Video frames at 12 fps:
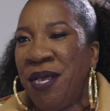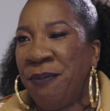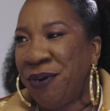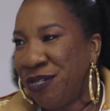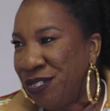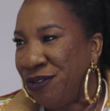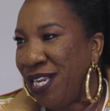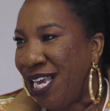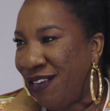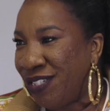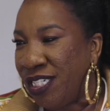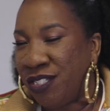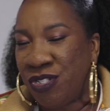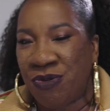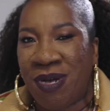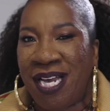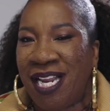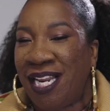personal lives
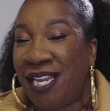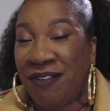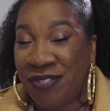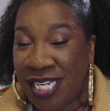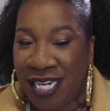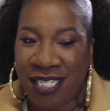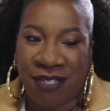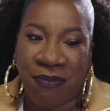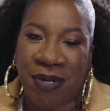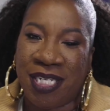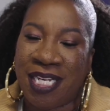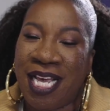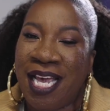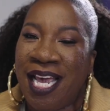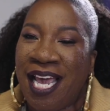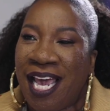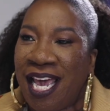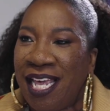intertwined. I love Dani so much.
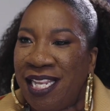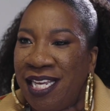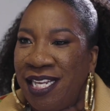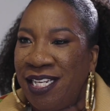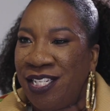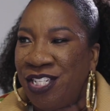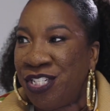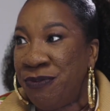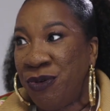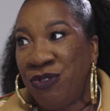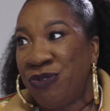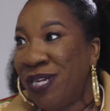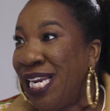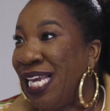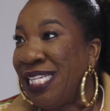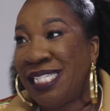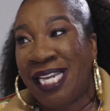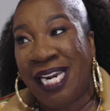And then she moved to
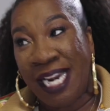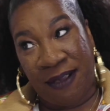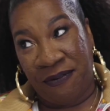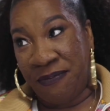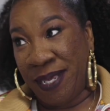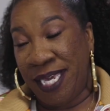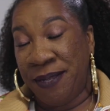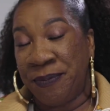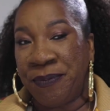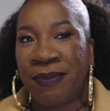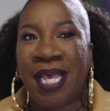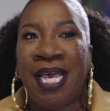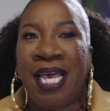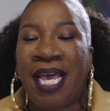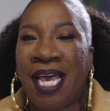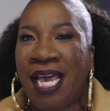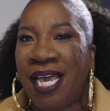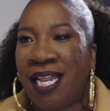Atlanta and left me.
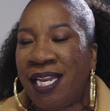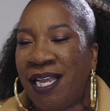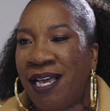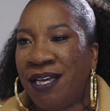And